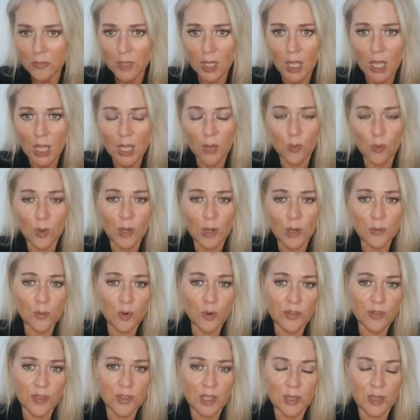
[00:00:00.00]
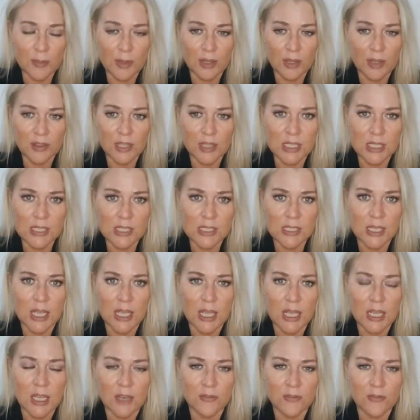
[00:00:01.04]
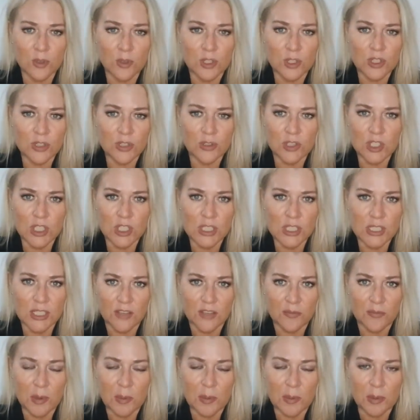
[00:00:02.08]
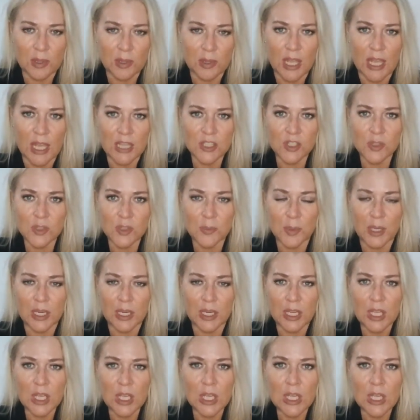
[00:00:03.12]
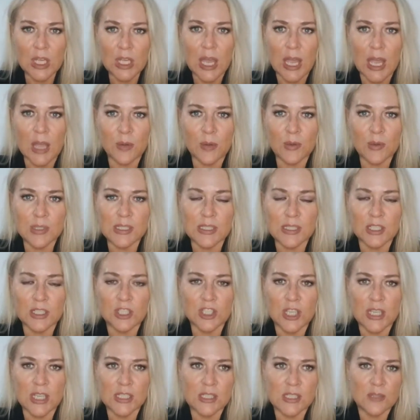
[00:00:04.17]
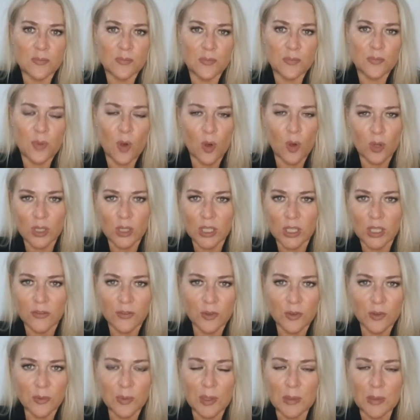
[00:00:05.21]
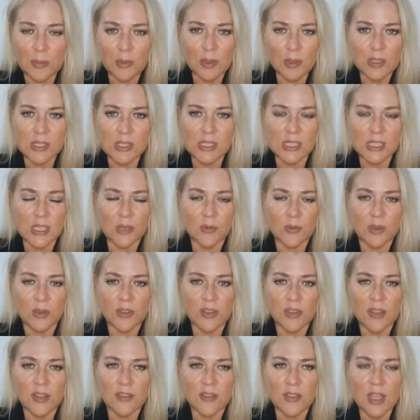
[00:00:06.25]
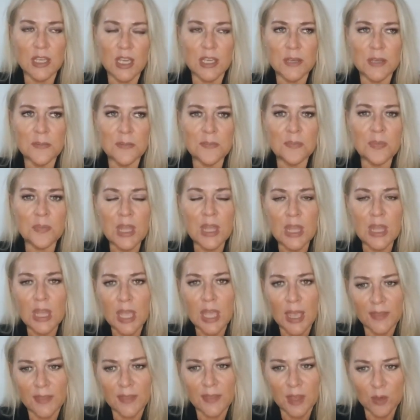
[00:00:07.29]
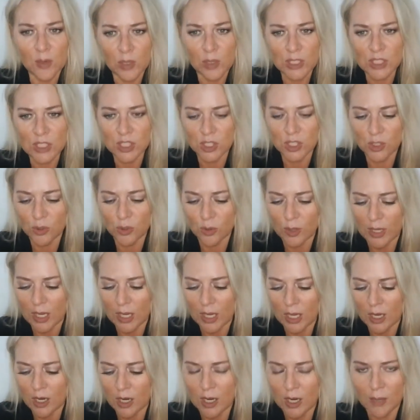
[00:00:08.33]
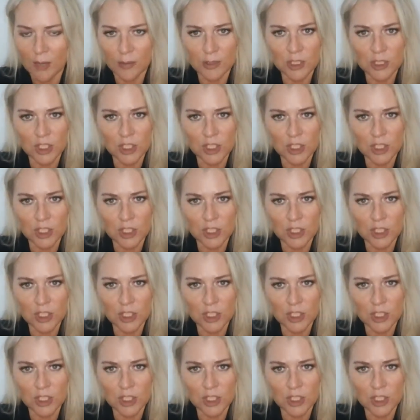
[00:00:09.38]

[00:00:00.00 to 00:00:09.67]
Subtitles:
one more thing about this. Of course, you can just give people the answer, but I would suggest polling a few people and seeing what they think. And then once you are able to